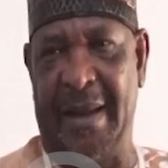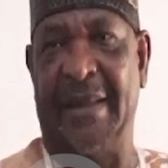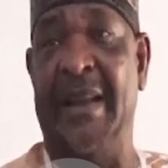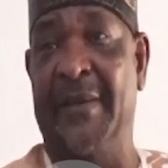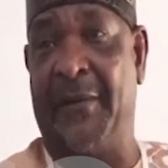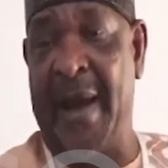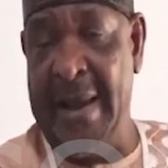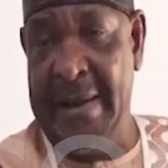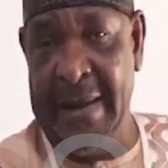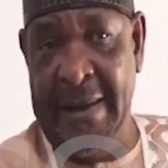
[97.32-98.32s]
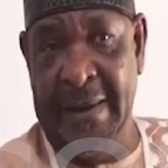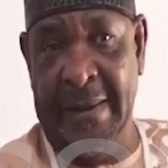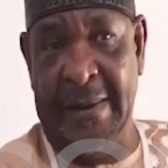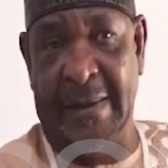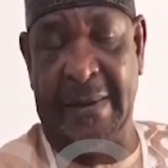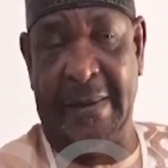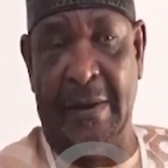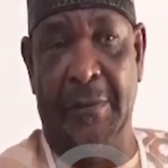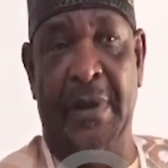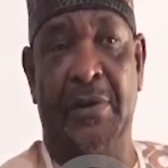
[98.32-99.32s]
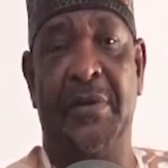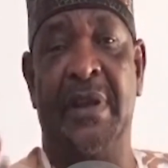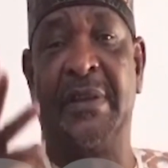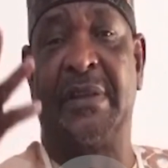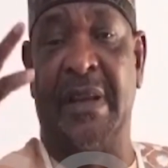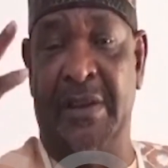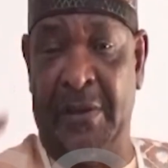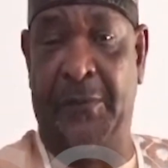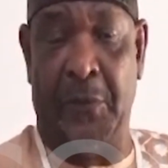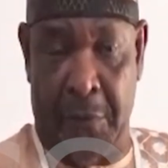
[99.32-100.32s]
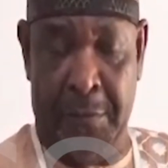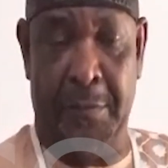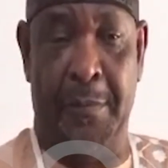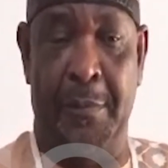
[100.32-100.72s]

that the findings of the Northern Senator Forum